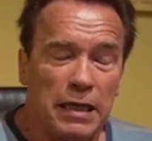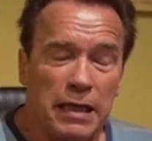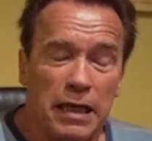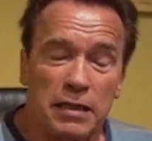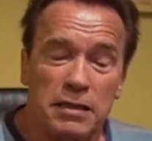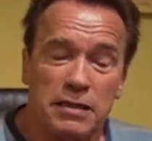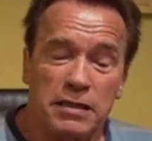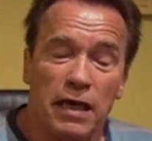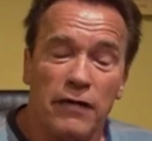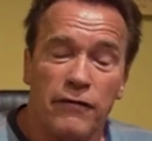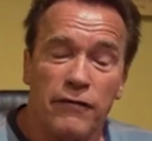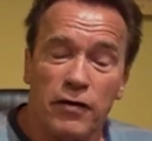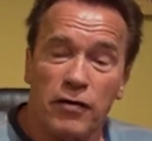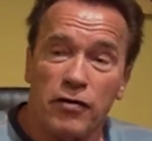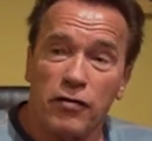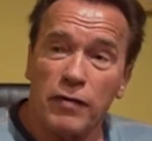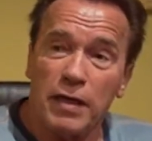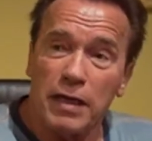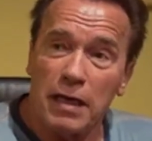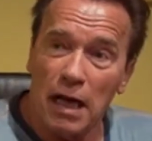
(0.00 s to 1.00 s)
can save you
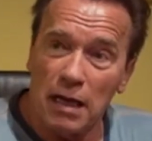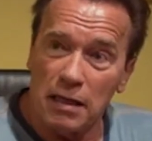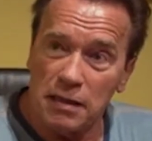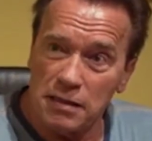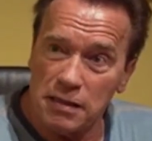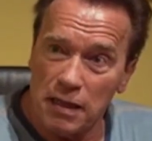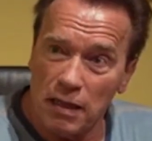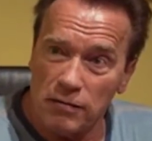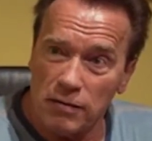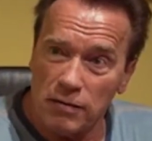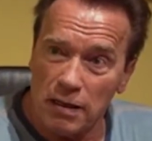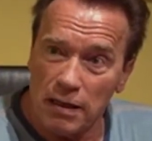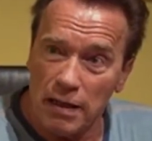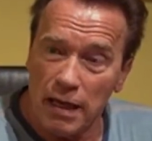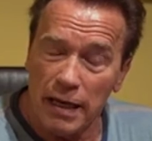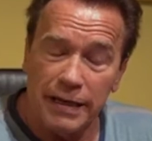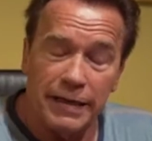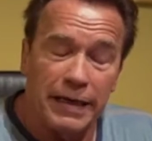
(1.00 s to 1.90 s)
$3 down the line.